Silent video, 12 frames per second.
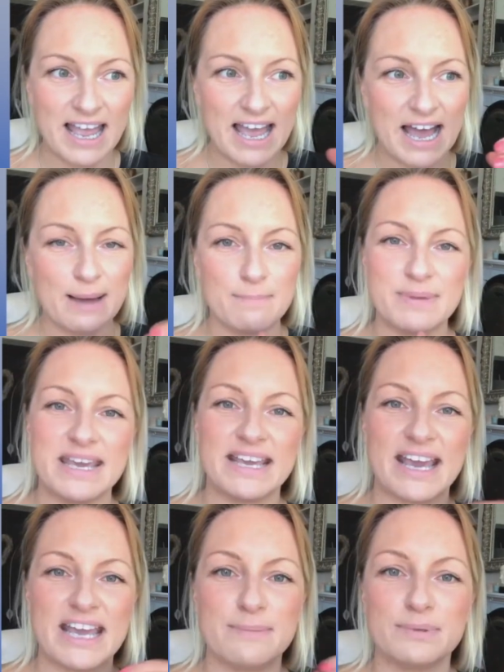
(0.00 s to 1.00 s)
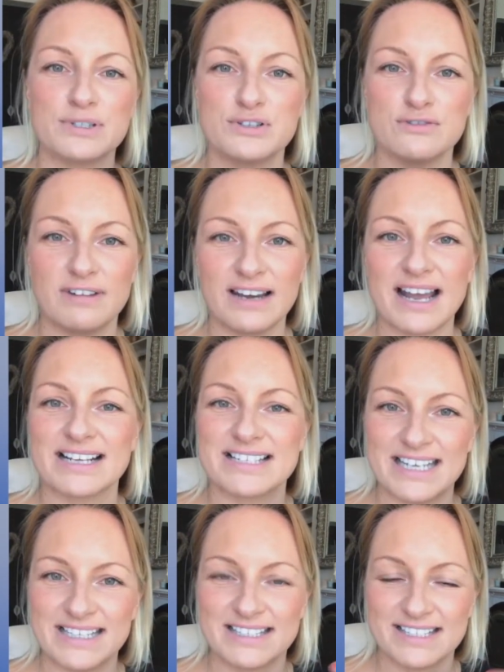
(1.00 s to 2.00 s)
at being able to relax
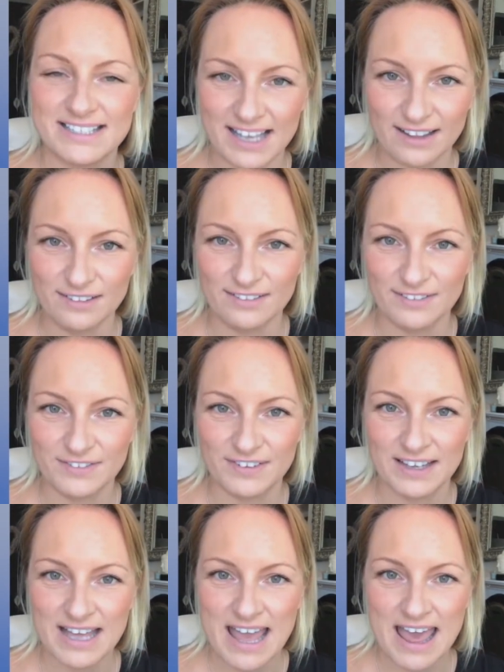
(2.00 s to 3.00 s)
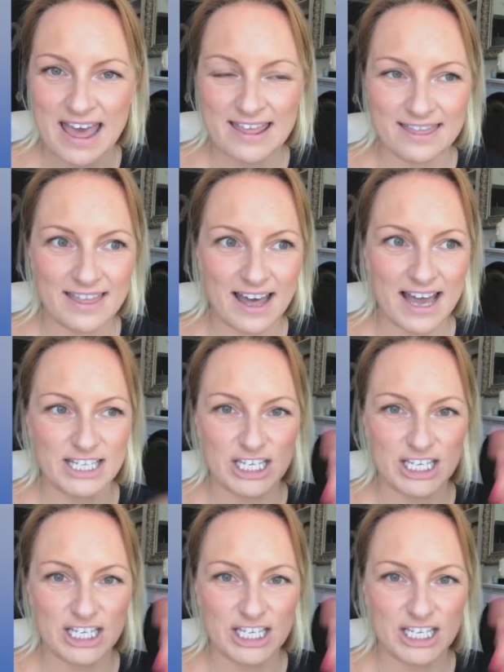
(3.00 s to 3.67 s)
itself that